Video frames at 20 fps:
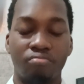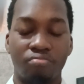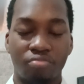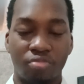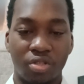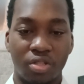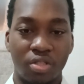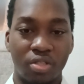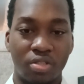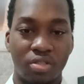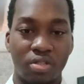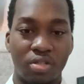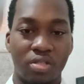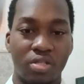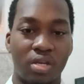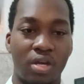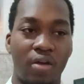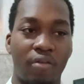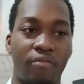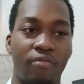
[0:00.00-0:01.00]
religious
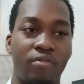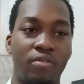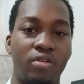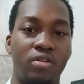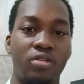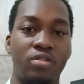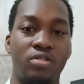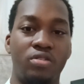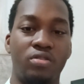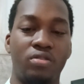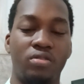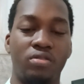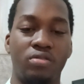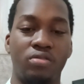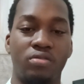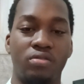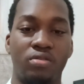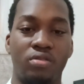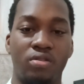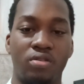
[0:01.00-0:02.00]

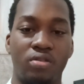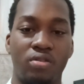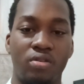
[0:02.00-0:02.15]
affiliations,